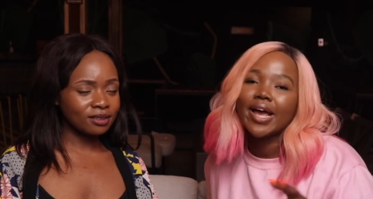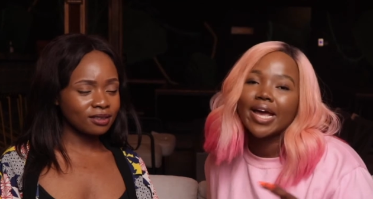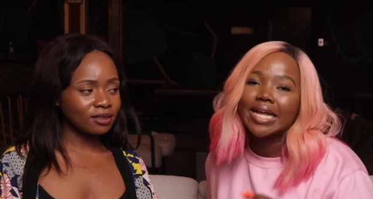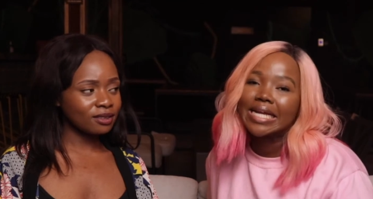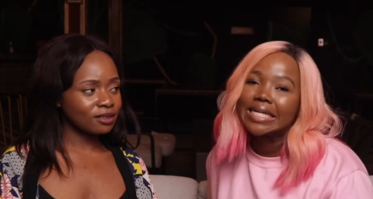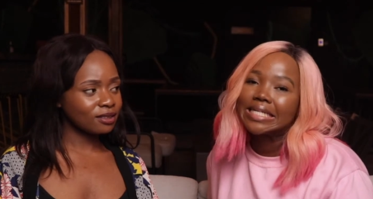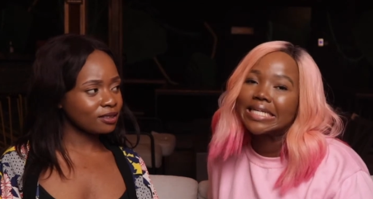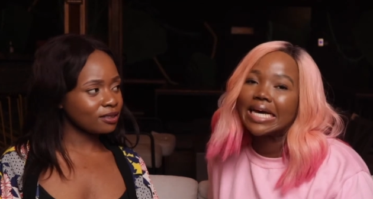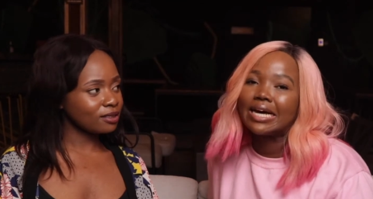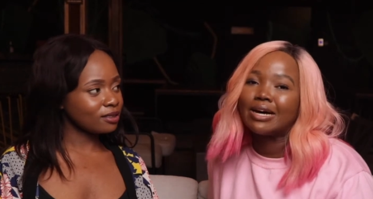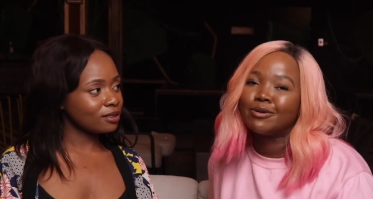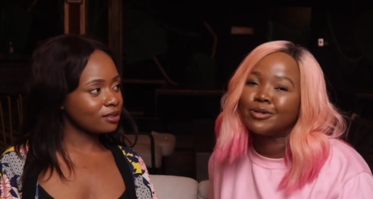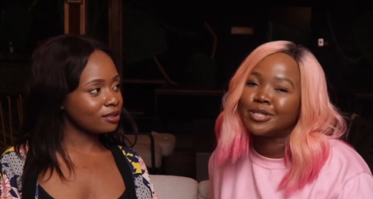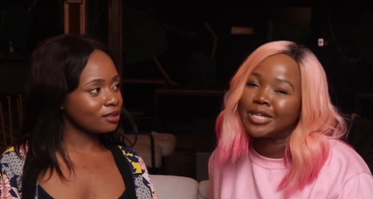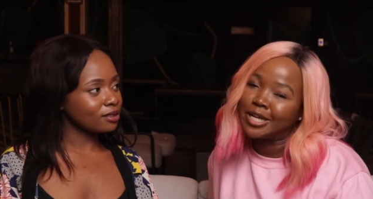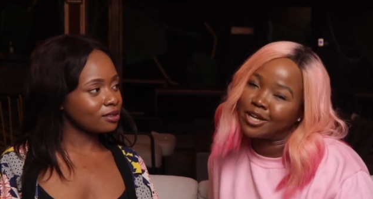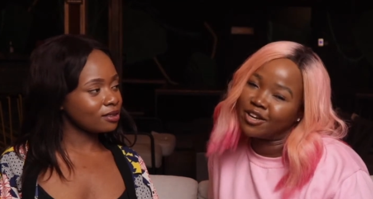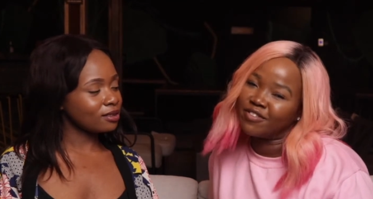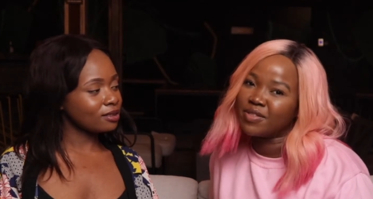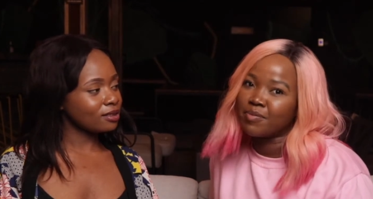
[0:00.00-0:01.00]
Speaker 1: edit out any
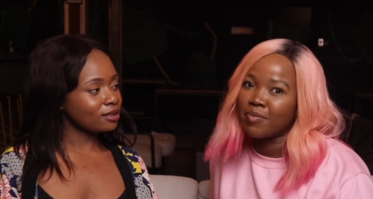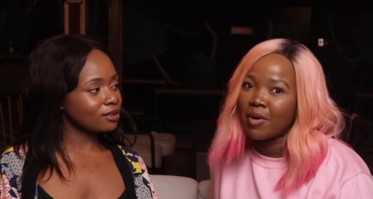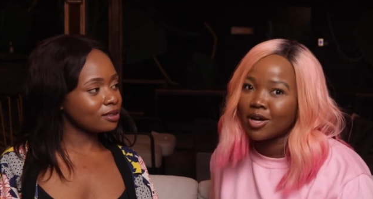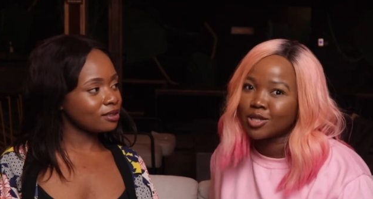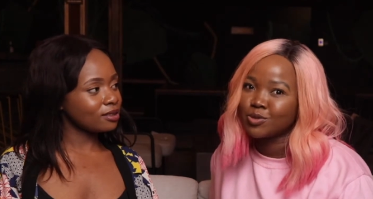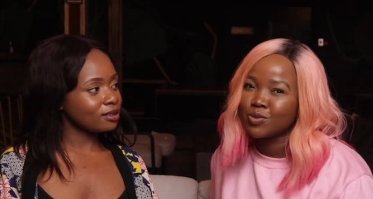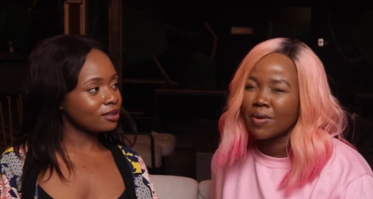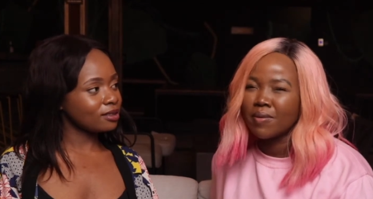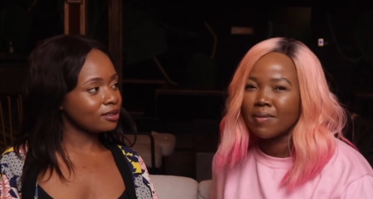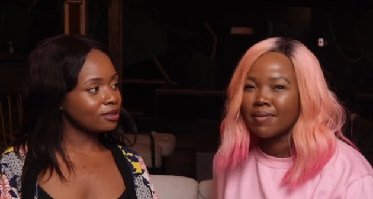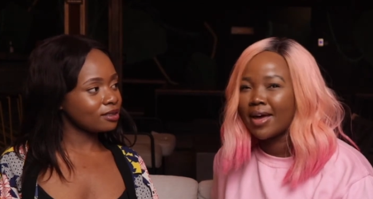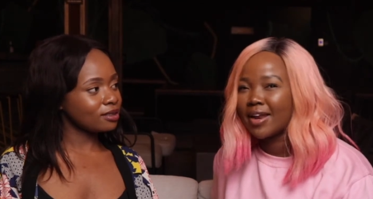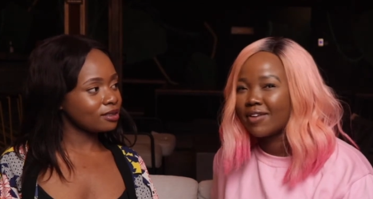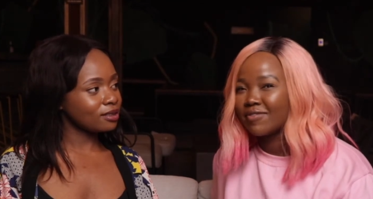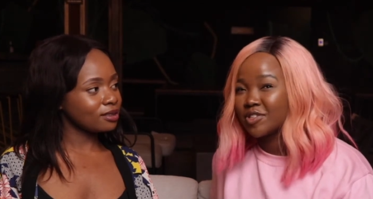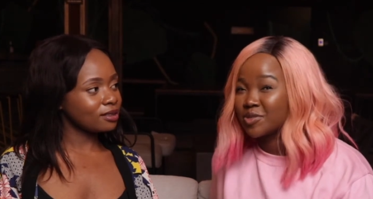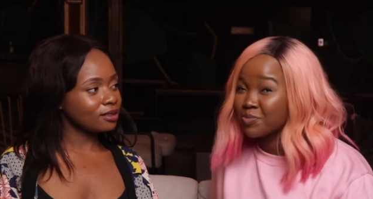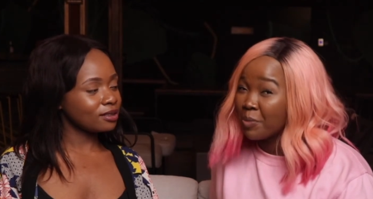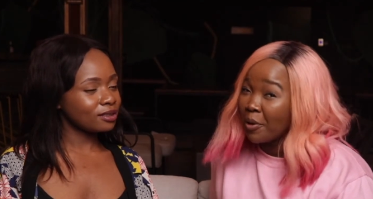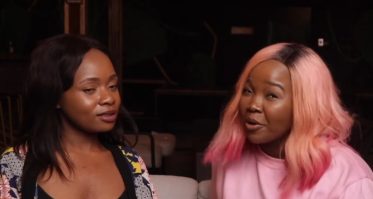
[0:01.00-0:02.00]
of the parts where we might have
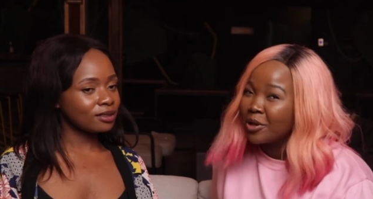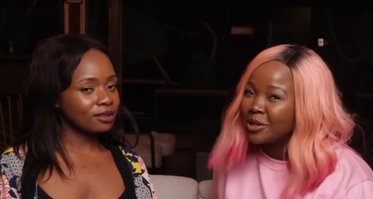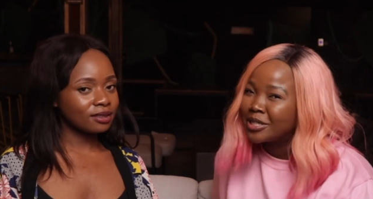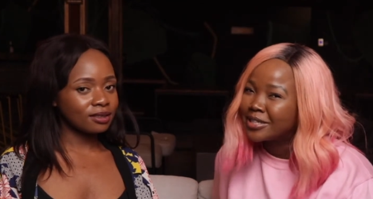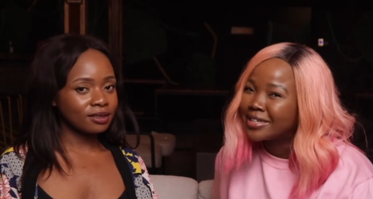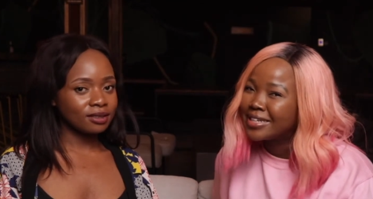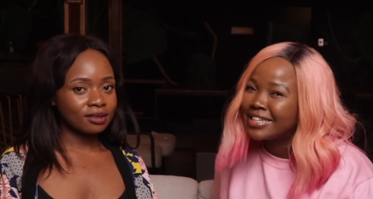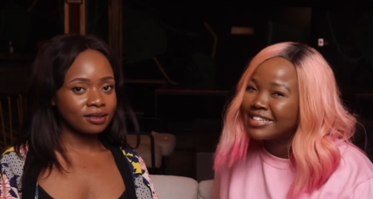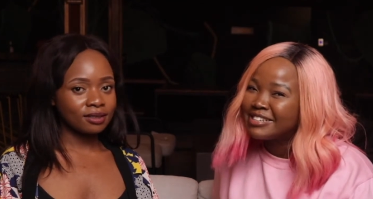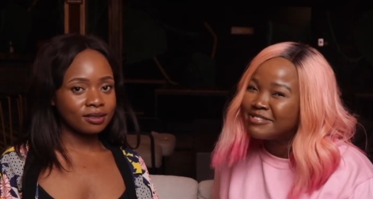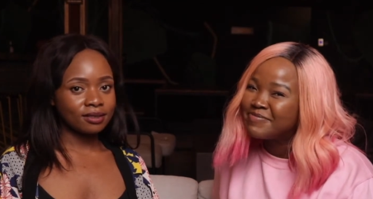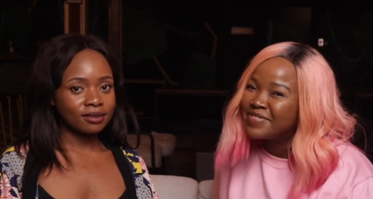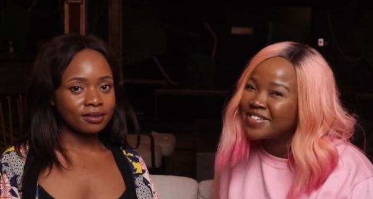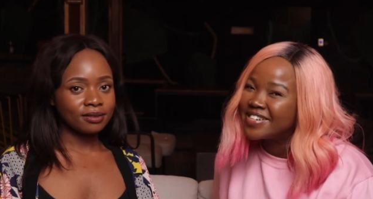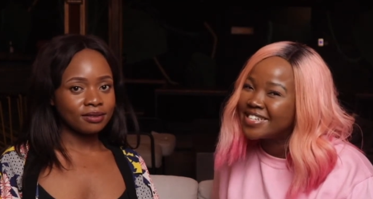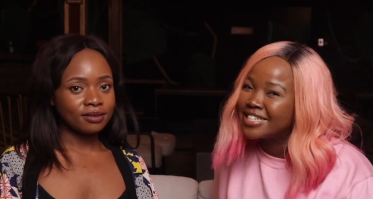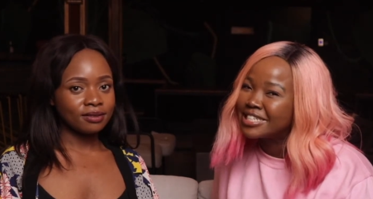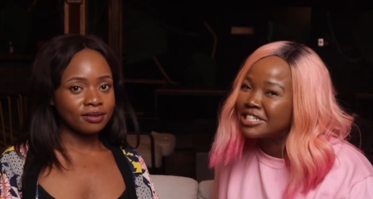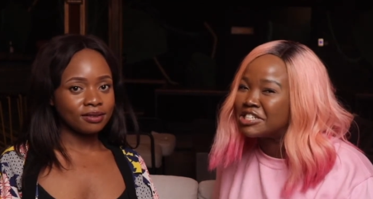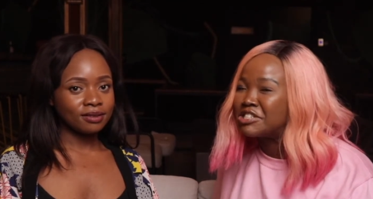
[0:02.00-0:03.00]
spoiled it a little bit
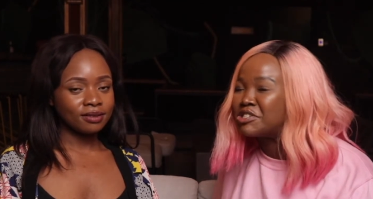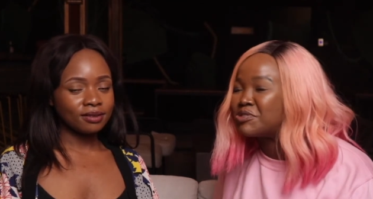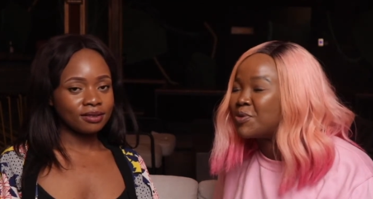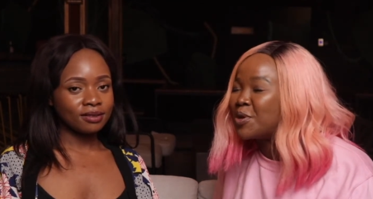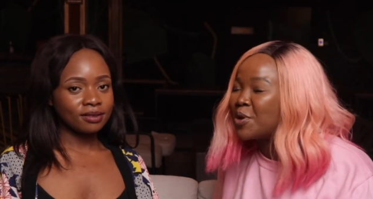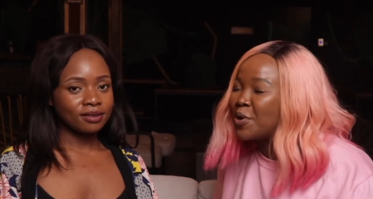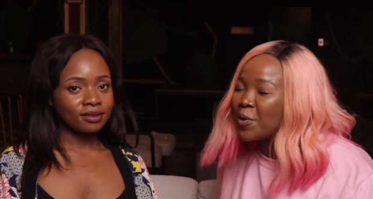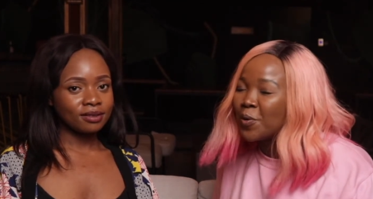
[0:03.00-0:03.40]
because, you know,